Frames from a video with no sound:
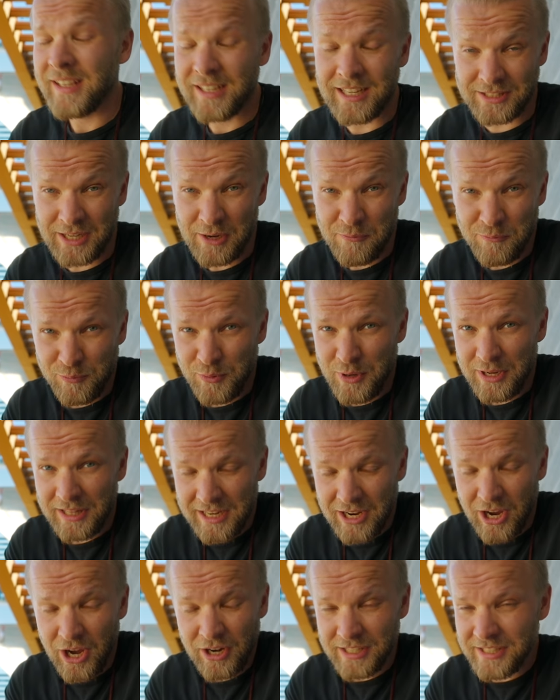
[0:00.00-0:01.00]
because I
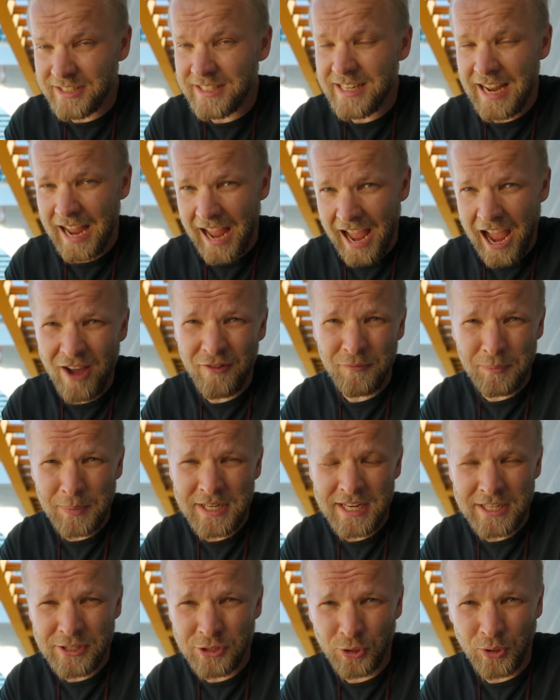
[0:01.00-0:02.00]
really honestly have
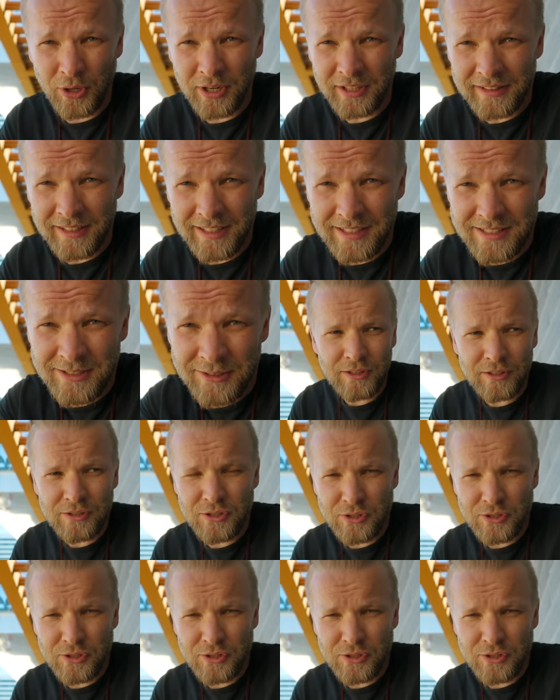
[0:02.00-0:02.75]
been enjoying this.